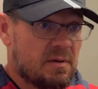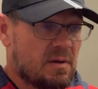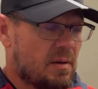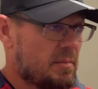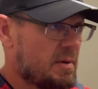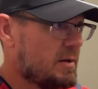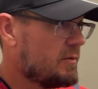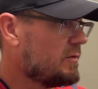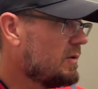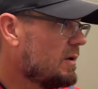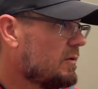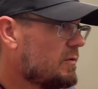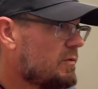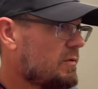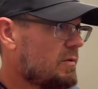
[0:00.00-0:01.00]
I mean,
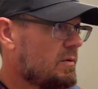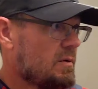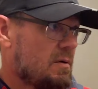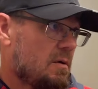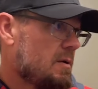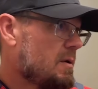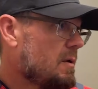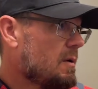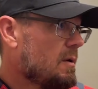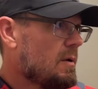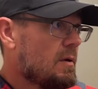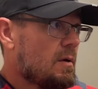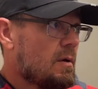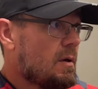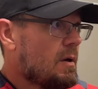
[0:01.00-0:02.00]
since
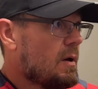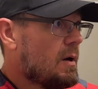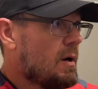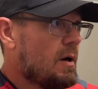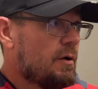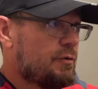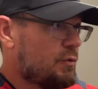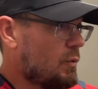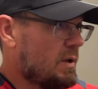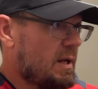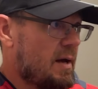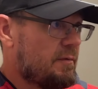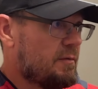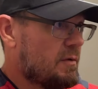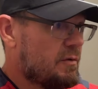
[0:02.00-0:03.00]
shortly
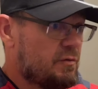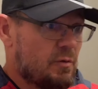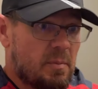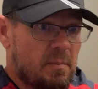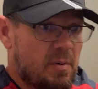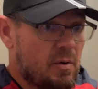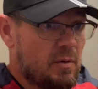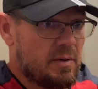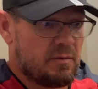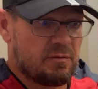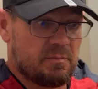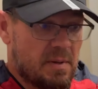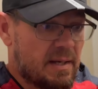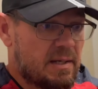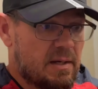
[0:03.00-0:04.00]
after the Super Bowl, he was
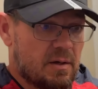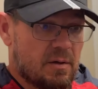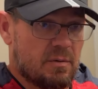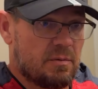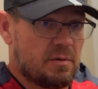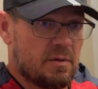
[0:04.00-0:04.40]
back here,